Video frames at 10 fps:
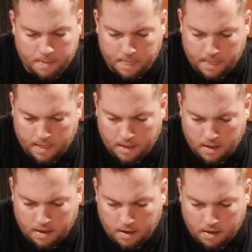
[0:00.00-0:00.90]

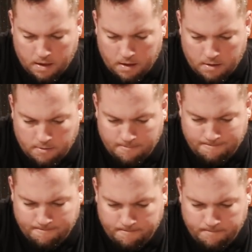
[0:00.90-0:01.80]

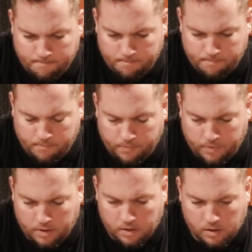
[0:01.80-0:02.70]

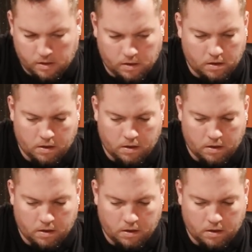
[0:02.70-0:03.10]
[no speech]